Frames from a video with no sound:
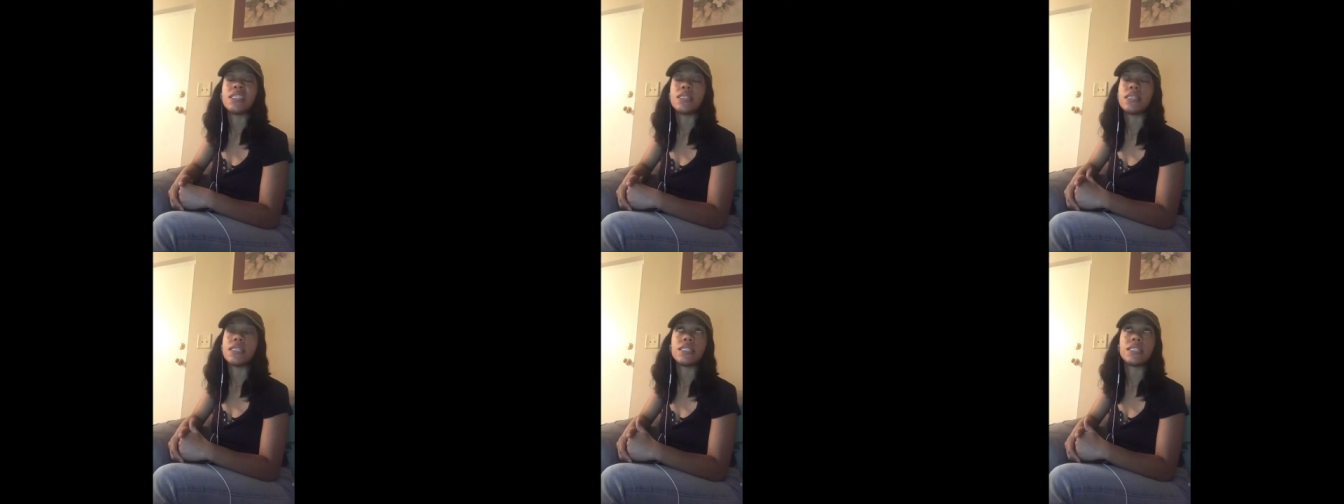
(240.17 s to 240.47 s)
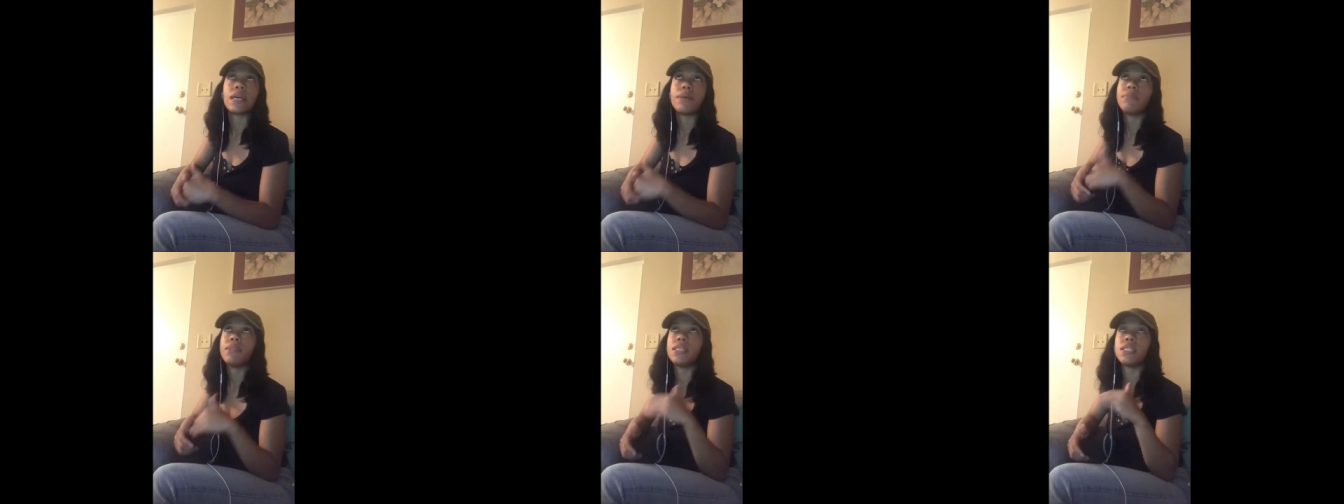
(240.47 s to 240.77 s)
it's
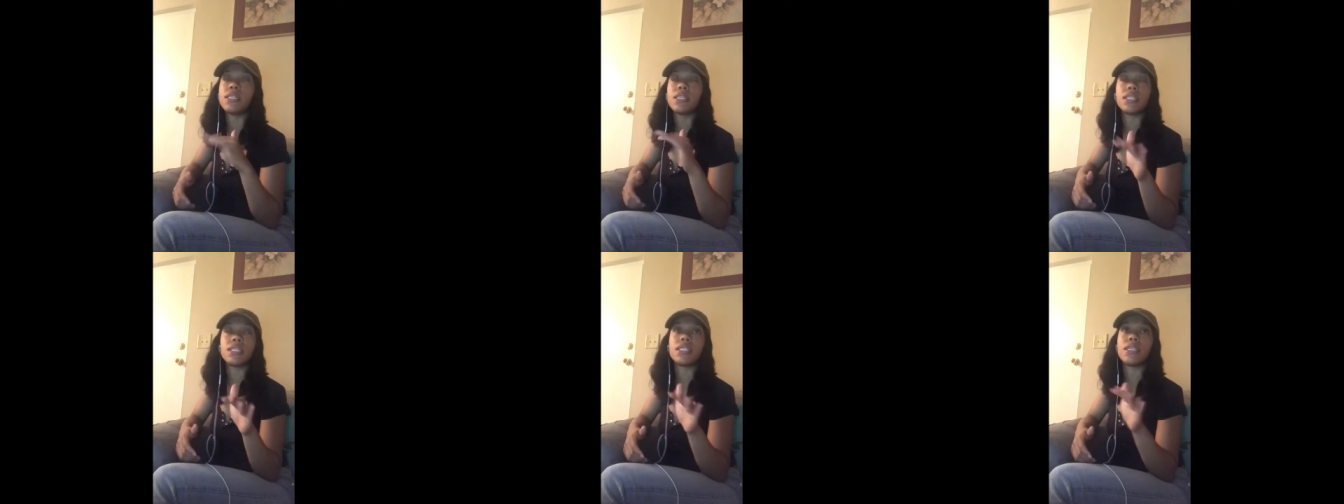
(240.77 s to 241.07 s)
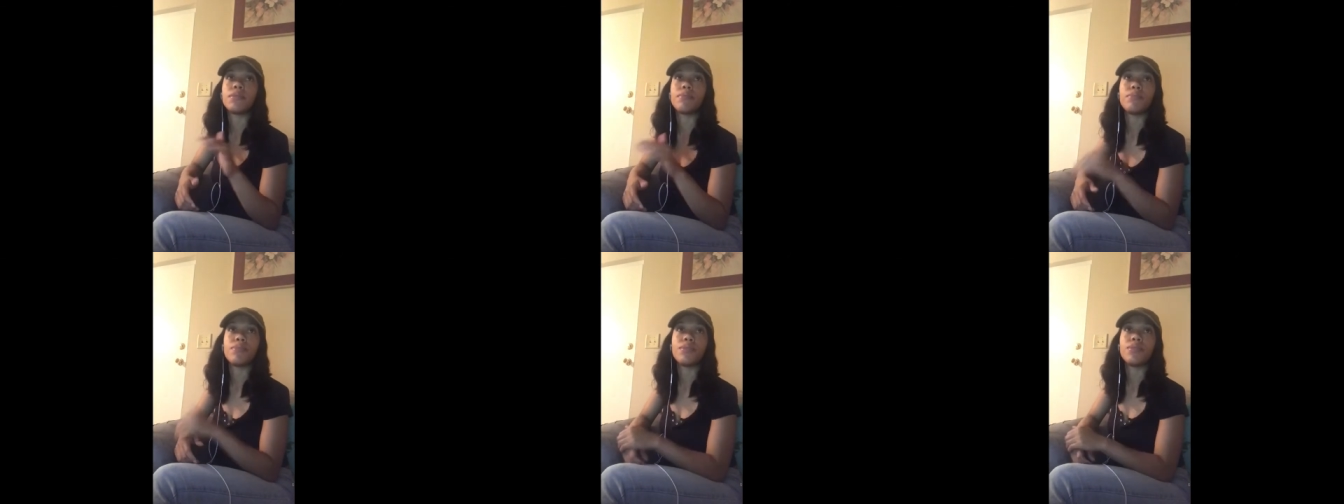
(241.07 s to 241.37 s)
something
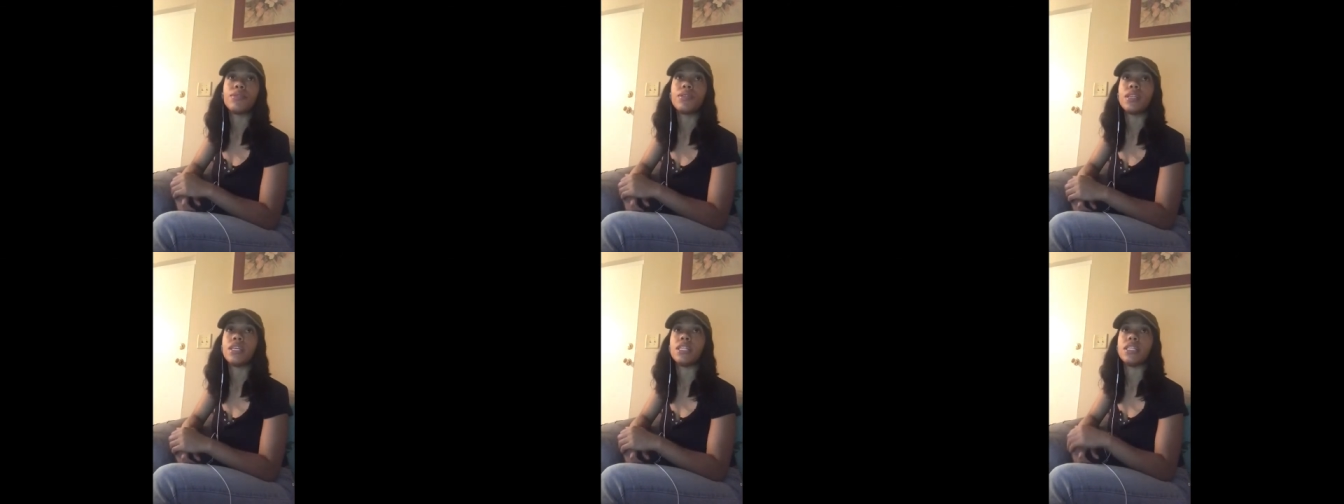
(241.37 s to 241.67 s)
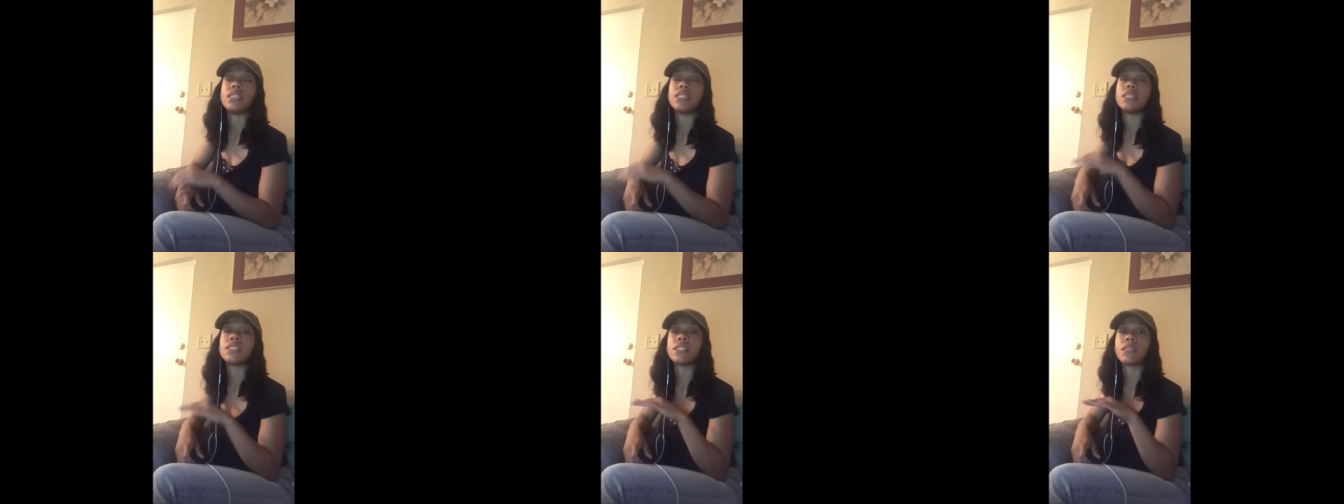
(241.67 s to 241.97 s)
simple
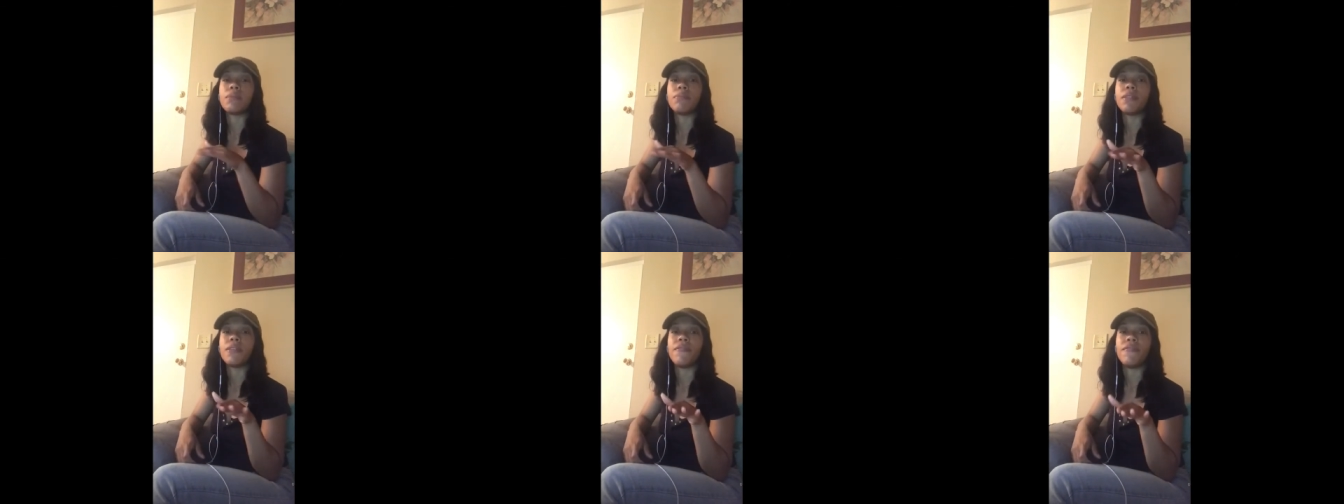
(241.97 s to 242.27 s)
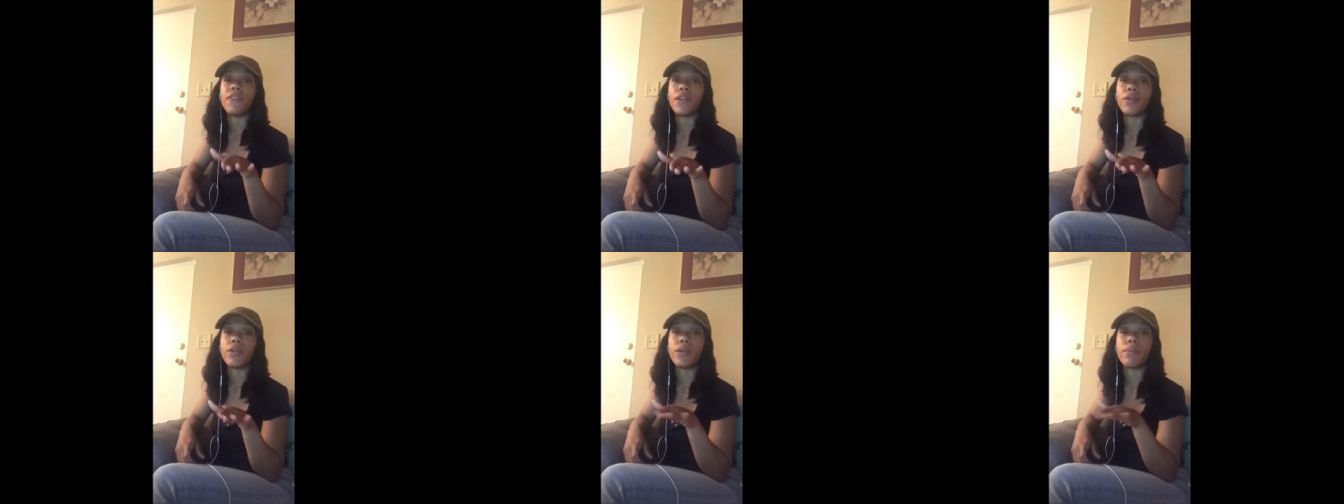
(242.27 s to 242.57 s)
and it's something
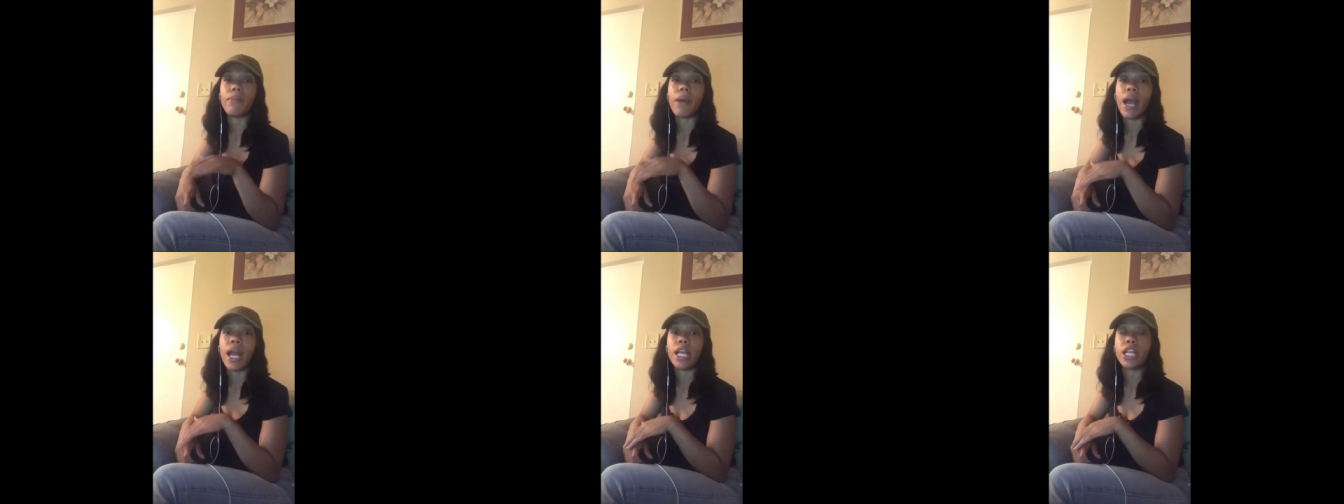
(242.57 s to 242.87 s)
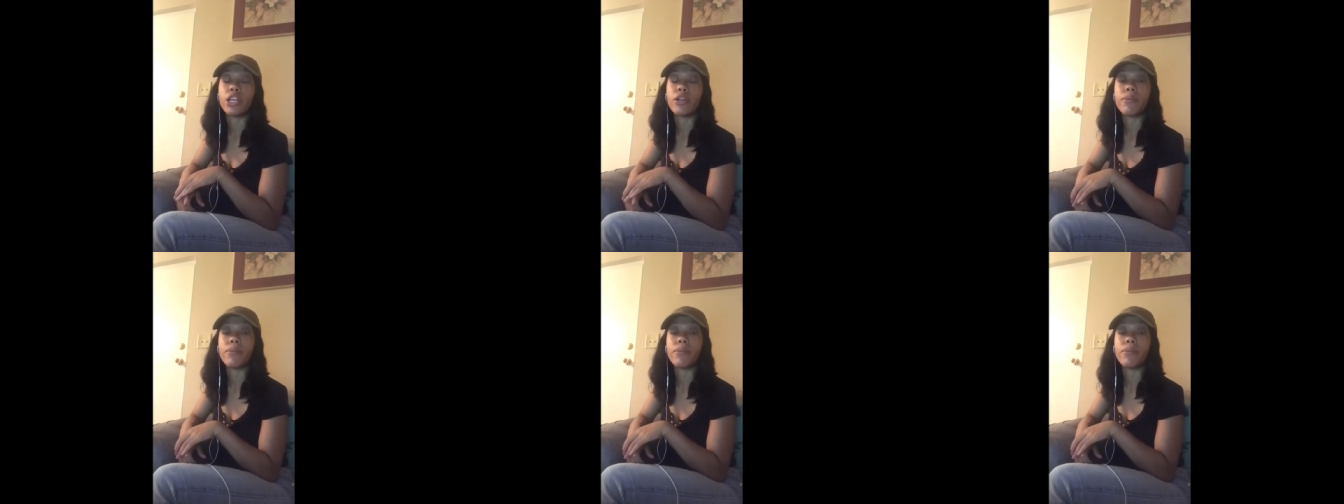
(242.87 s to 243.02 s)
very minor,